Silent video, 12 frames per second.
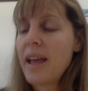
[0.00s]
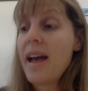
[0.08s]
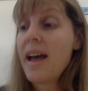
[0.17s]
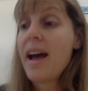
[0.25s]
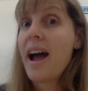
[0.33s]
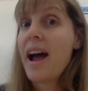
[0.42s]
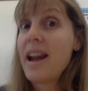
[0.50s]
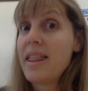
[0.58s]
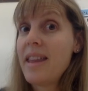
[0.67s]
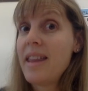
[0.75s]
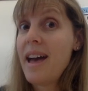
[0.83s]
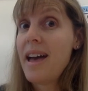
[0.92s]
And
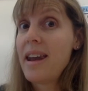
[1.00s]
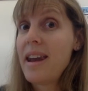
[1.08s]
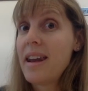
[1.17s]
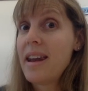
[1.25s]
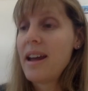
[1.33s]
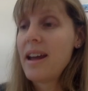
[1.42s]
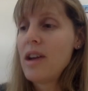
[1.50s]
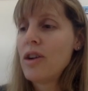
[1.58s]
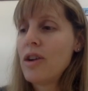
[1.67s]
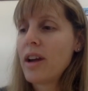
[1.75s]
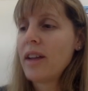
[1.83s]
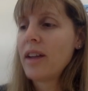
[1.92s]
then you're going
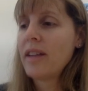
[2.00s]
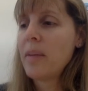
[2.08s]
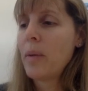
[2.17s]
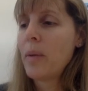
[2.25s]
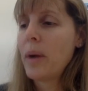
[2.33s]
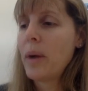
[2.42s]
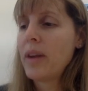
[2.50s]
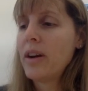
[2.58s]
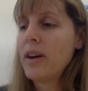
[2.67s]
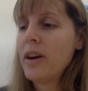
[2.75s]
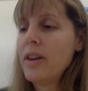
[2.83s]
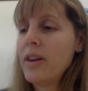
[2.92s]
to label where the
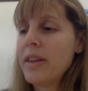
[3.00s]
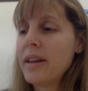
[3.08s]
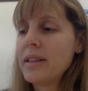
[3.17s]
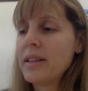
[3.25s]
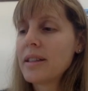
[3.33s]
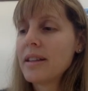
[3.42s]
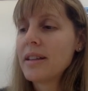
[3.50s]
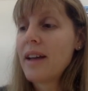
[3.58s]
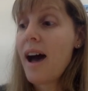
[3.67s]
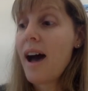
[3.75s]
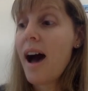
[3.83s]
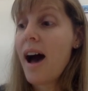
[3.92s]
Earth is
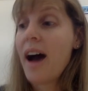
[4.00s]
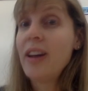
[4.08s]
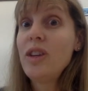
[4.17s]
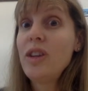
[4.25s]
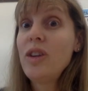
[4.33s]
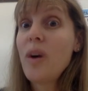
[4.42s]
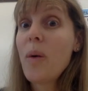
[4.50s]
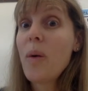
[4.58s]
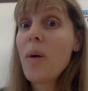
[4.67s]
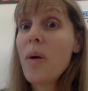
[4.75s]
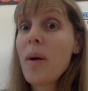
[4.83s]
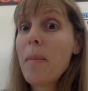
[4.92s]
on
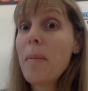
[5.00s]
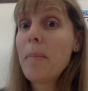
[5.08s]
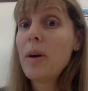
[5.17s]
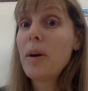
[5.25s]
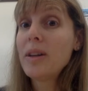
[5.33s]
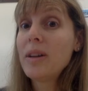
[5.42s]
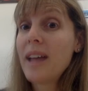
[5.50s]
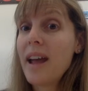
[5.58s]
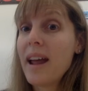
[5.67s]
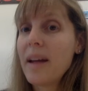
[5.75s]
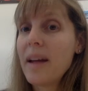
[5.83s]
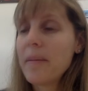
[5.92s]
your birthday.
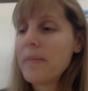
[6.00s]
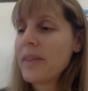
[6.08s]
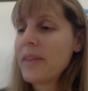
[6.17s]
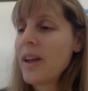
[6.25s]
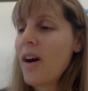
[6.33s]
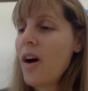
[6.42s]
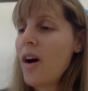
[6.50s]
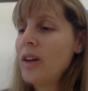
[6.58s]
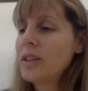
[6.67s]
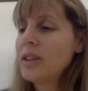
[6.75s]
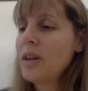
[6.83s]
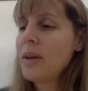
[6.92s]

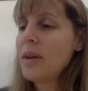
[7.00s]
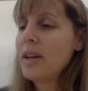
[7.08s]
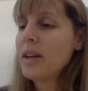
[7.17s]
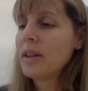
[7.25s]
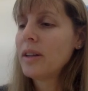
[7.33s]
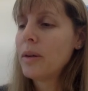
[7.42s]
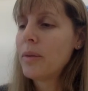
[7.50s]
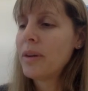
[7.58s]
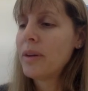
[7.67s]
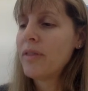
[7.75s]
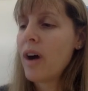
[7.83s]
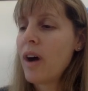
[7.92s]
Also include
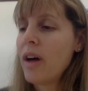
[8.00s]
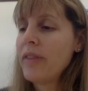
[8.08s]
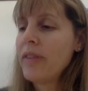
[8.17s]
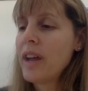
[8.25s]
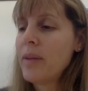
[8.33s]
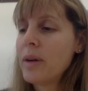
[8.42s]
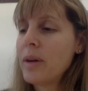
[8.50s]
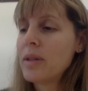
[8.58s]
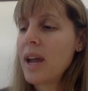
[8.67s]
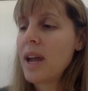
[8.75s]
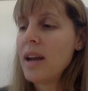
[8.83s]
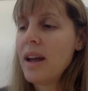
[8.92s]
revolve and
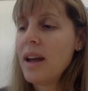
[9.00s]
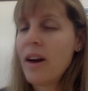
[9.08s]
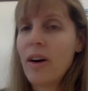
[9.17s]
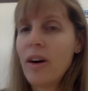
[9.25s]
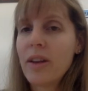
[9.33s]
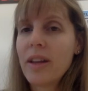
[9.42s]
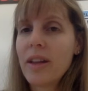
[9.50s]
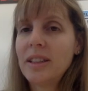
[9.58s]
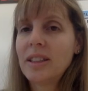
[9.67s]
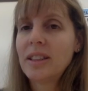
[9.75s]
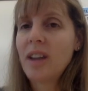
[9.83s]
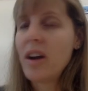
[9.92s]
rotate, Earth and
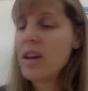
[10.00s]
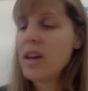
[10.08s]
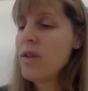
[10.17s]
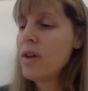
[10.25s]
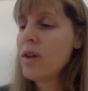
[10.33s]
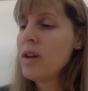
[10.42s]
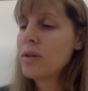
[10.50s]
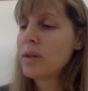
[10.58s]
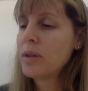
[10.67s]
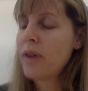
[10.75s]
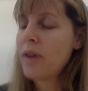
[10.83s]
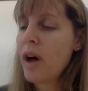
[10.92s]
sun. You can use
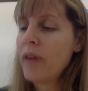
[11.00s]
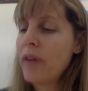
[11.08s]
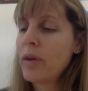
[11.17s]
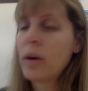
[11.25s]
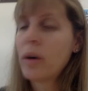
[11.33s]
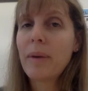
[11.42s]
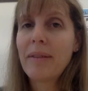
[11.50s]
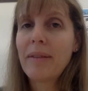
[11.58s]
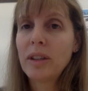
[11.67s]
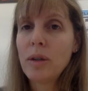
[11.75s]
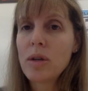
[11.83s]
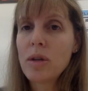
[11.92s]
revolve or
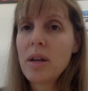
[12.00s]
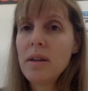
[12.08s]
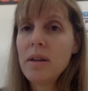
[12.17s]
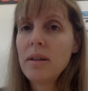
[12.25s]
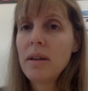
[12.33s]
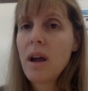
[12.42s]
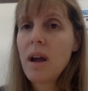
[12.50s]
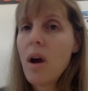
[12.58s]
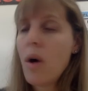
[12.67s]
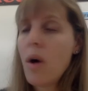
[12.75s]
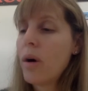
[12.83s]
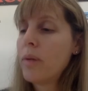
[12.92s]
revolution,
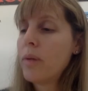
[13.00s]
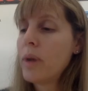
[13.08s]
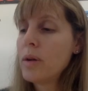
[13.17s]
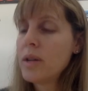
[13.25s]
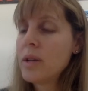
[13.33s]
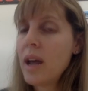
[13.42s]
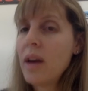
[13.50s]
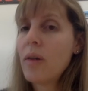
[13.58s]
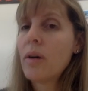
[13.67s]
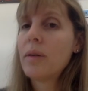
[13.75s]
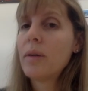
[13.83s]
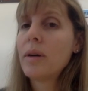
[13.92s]
or rotate or
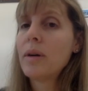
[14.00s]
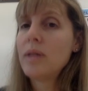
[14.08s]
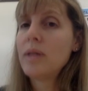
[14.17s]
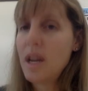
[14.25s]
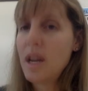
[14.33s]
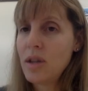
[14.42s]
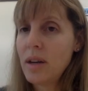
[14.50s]
rotation.